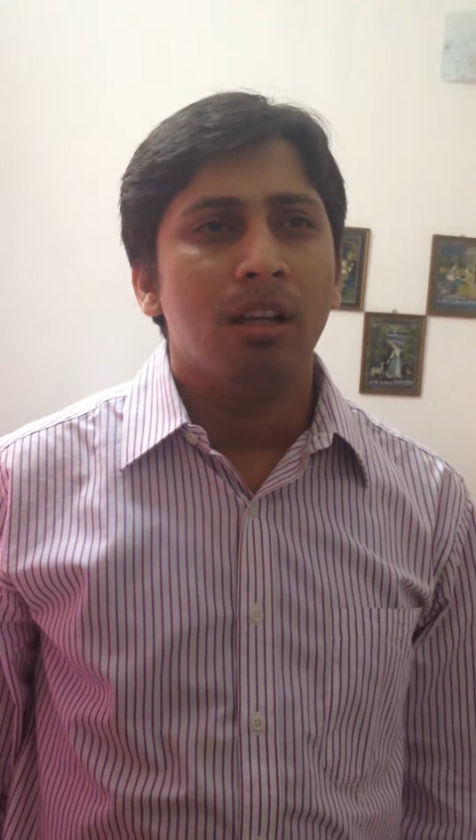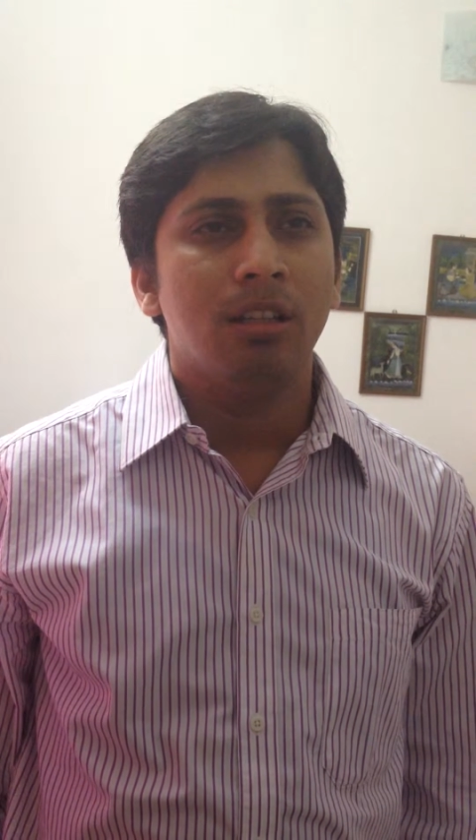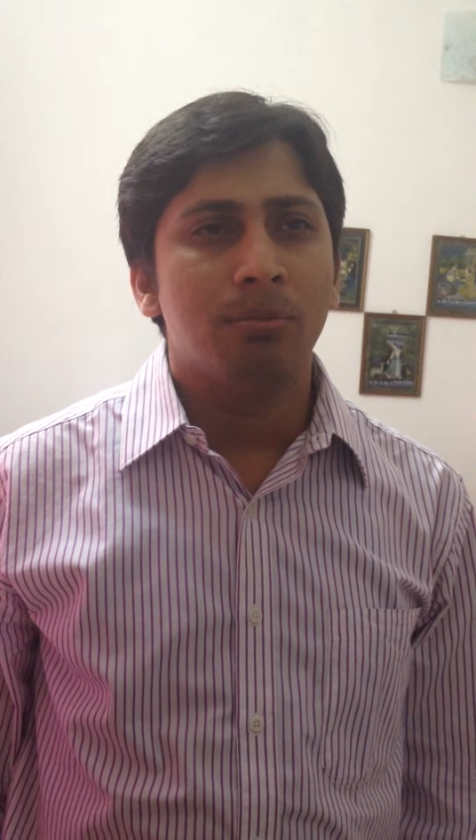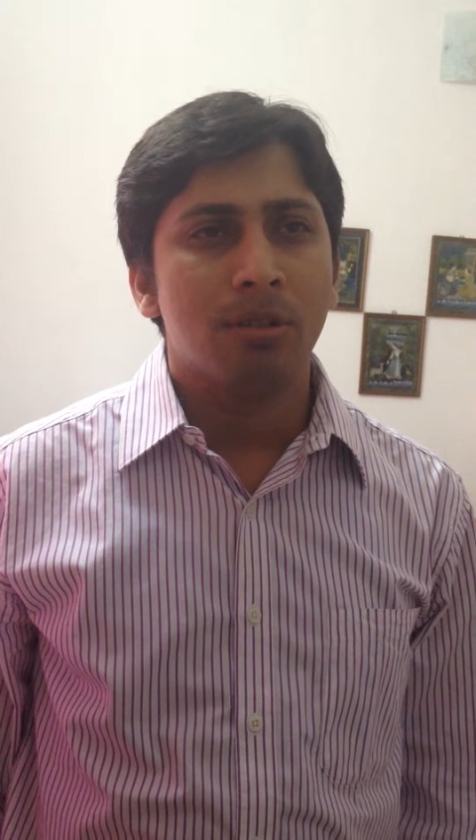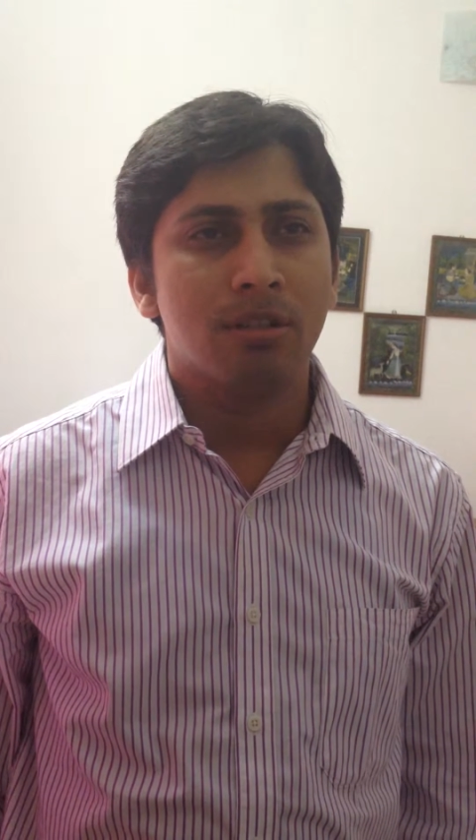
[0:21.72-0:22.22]

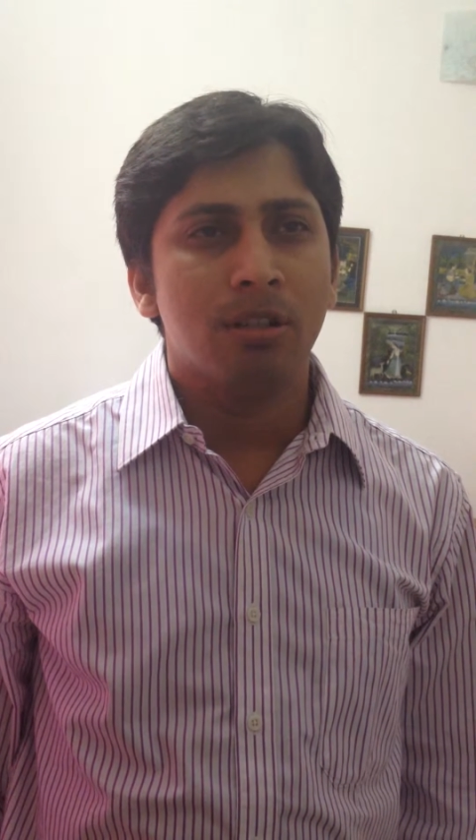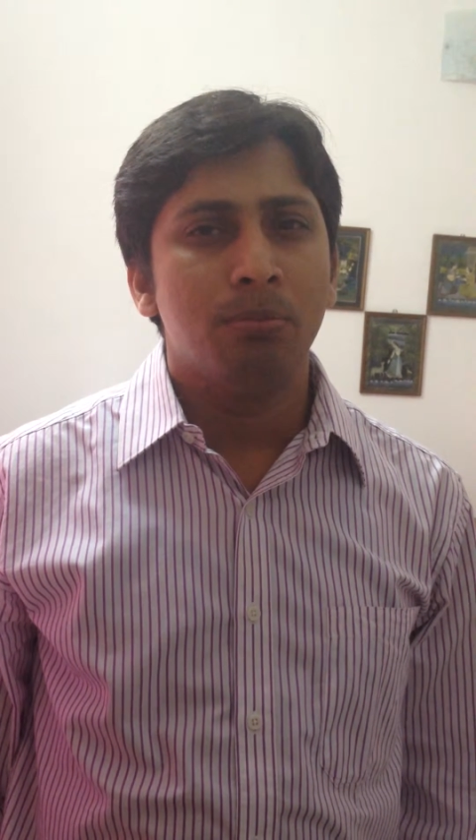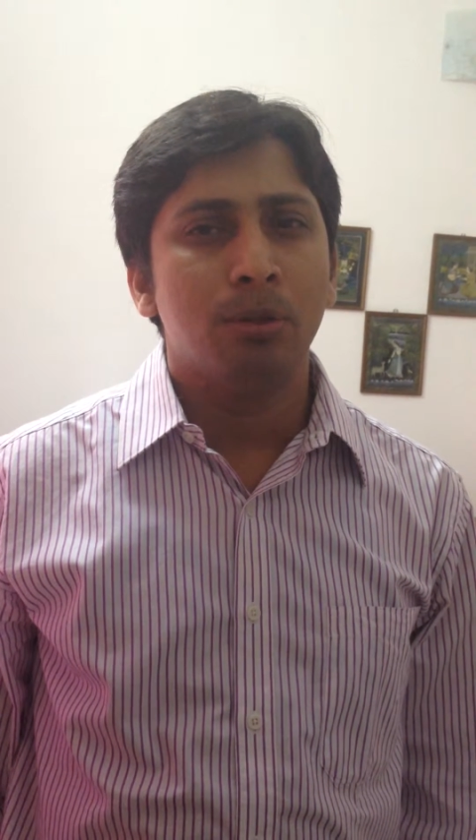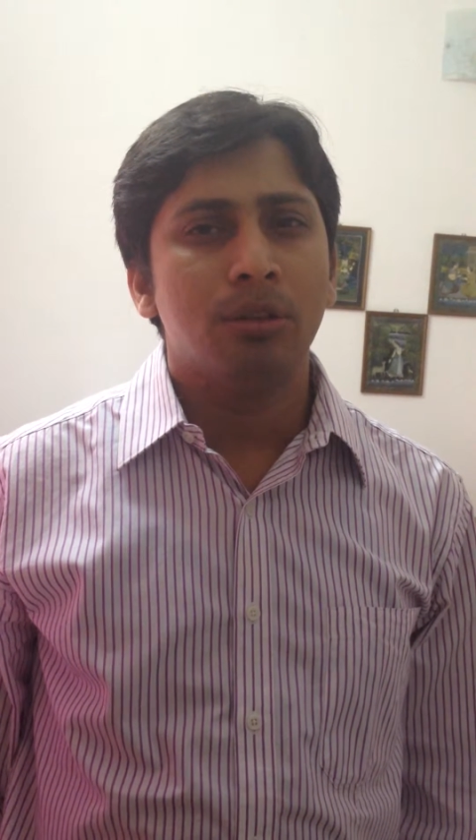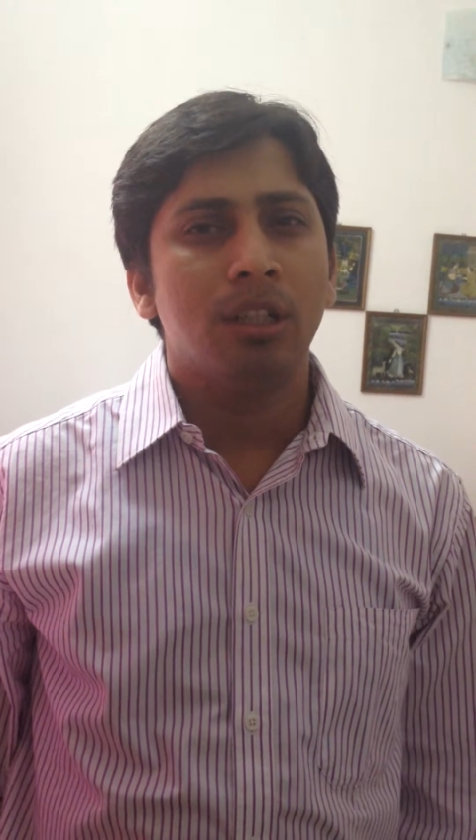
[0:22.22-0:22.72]
In the
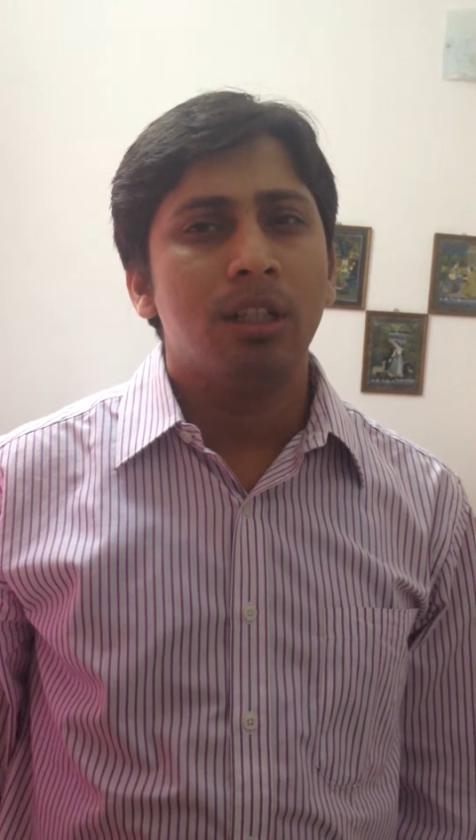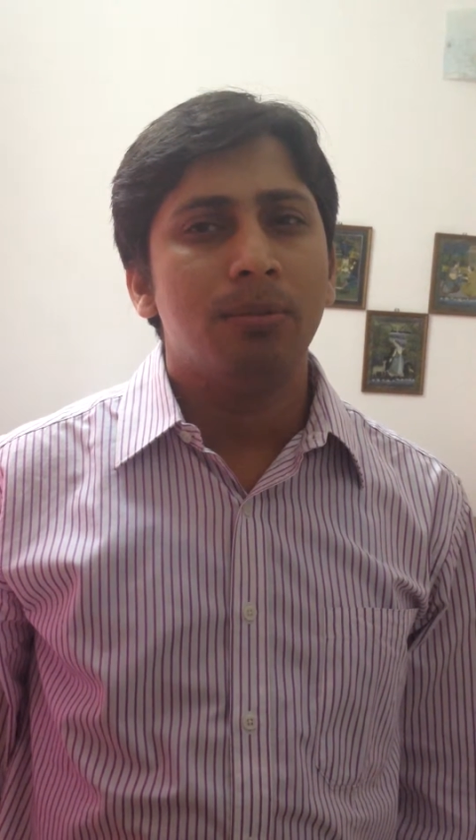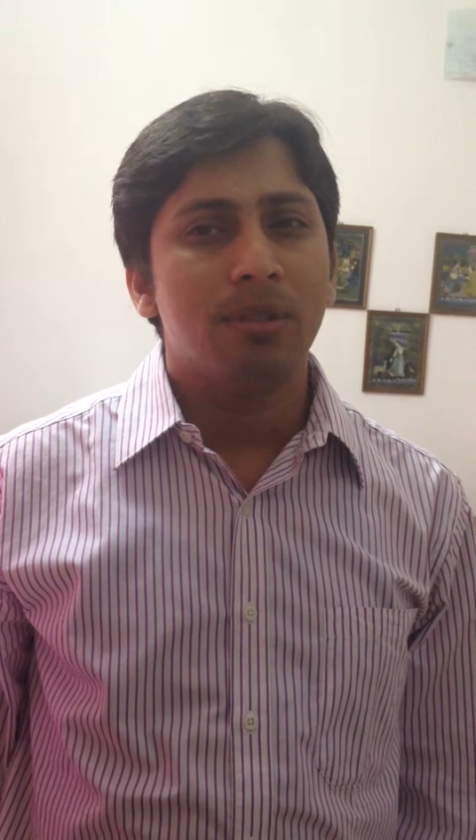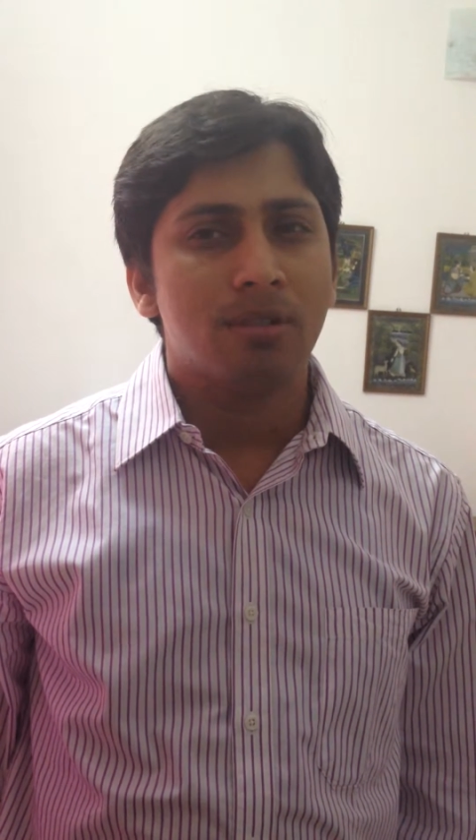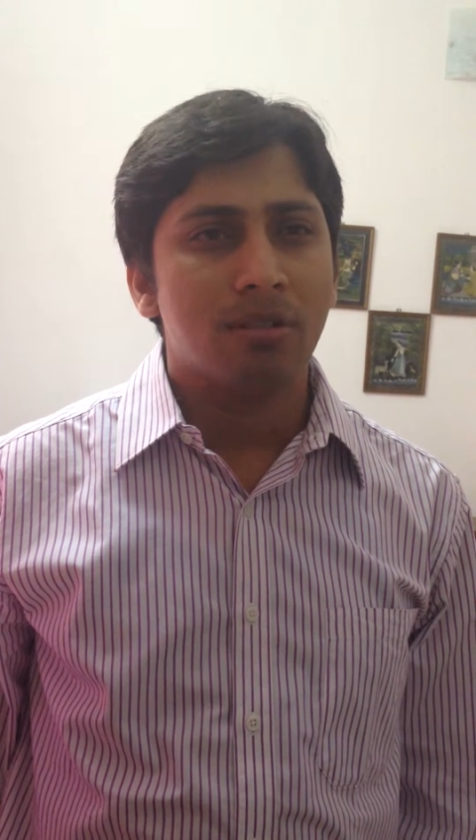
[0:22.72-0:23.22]
present book,
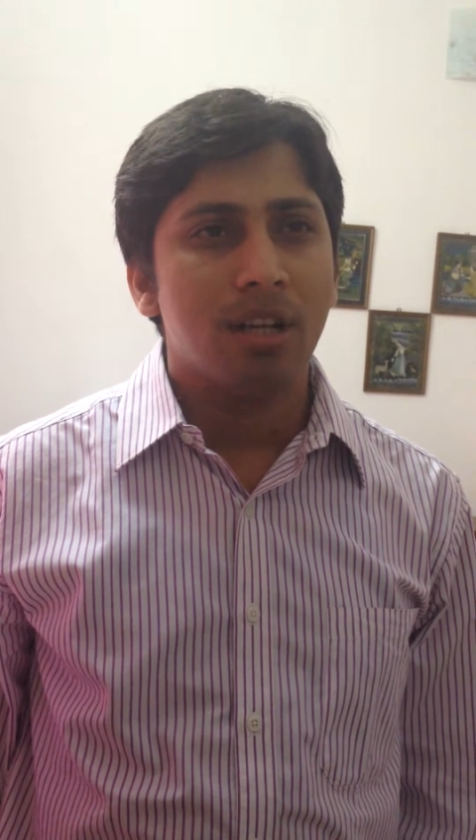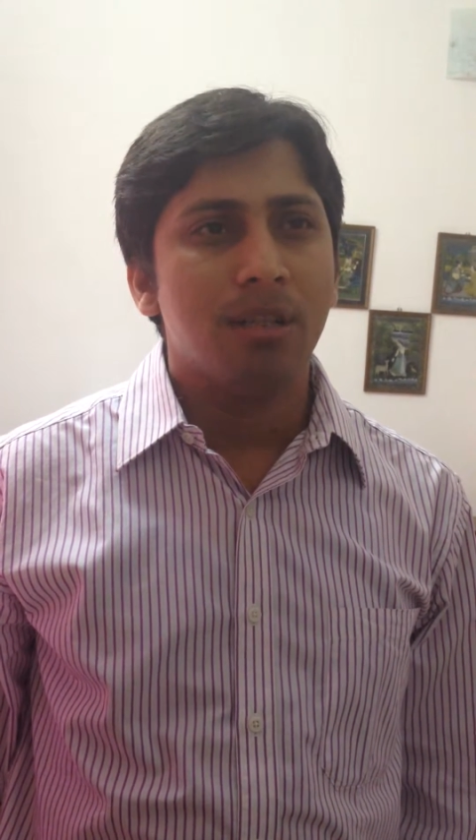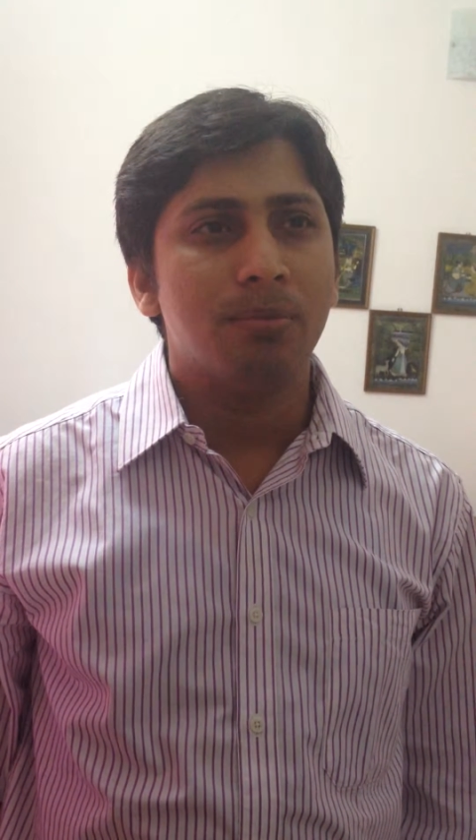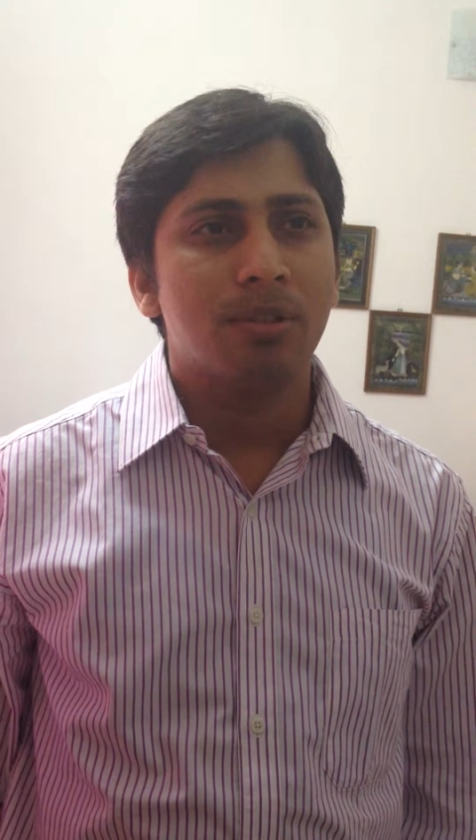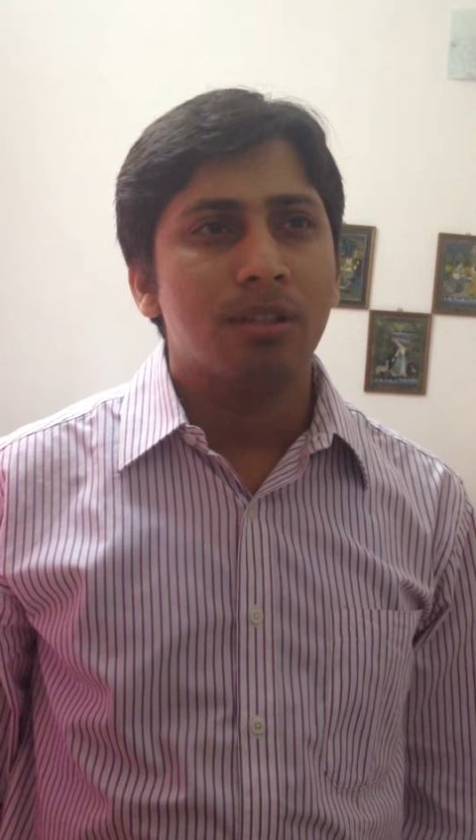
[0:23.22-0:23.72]
Taleb
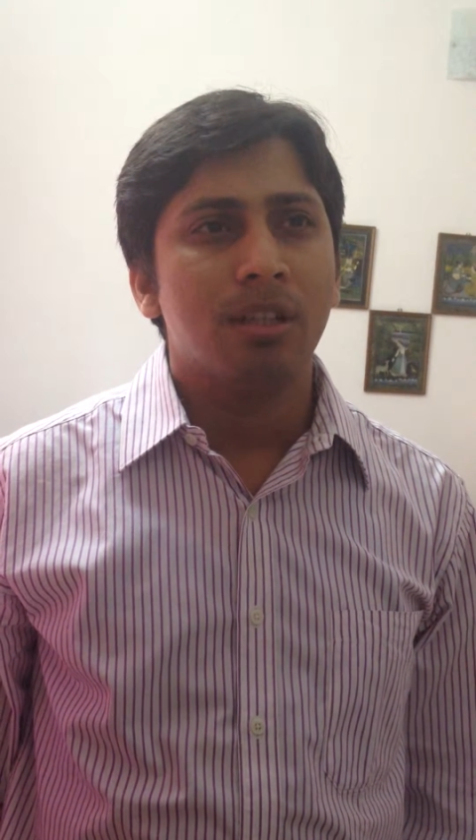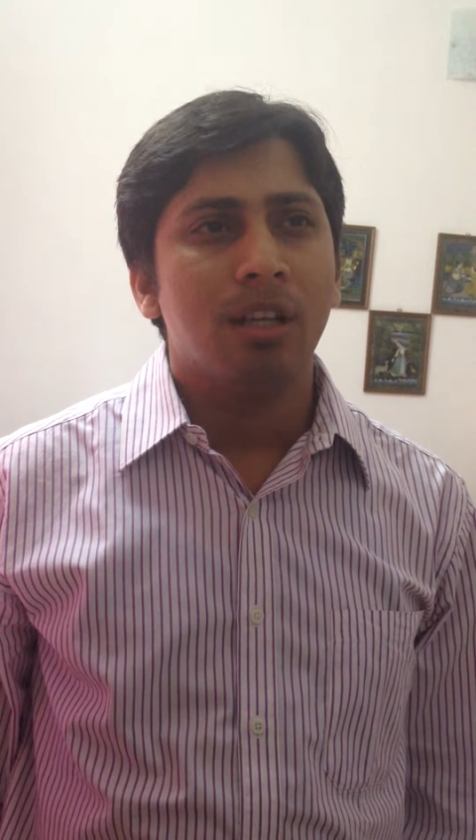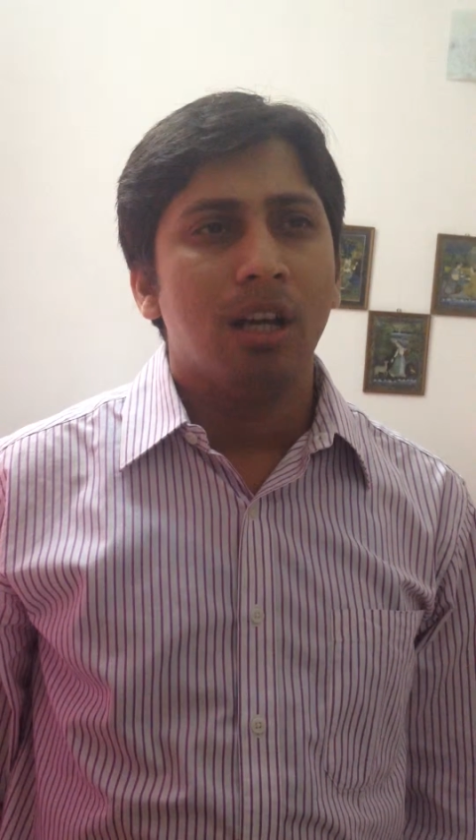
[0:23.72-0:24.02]
describes